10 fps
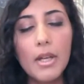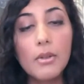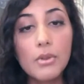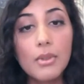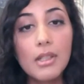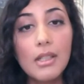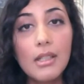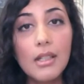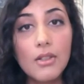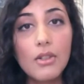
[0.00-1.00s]
It was
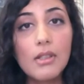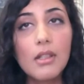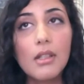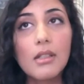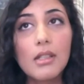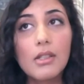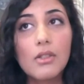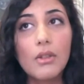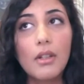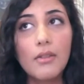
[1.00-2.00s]
really interesting to
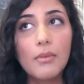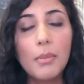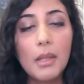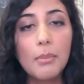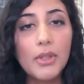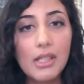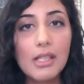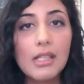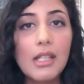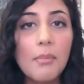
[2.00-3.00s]
sort of be
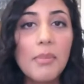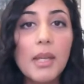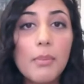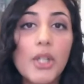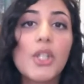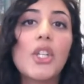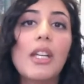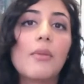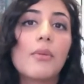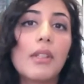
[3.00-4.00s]
persistent and be
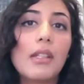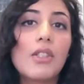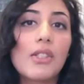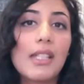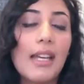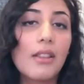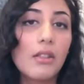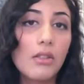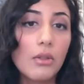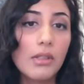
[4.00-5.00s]
pushy and really just get
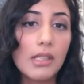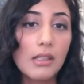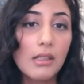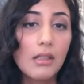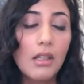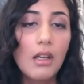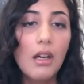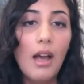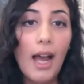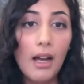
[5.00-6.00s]
the stories
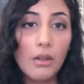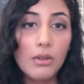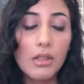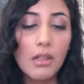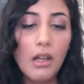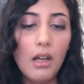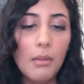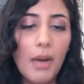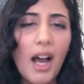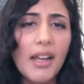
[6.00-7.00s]
out.
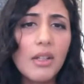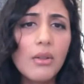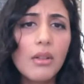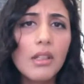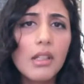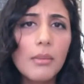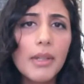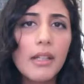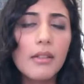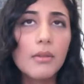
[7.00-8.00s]
I knew a little
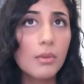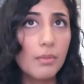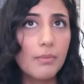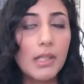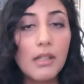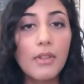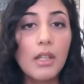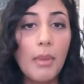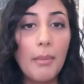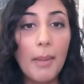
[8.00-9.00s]
bit
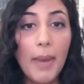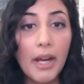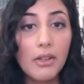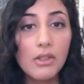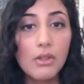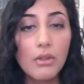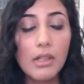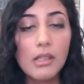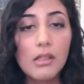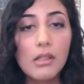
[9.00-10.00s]
specifically about my parents'
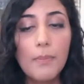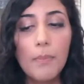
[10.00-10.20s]
stories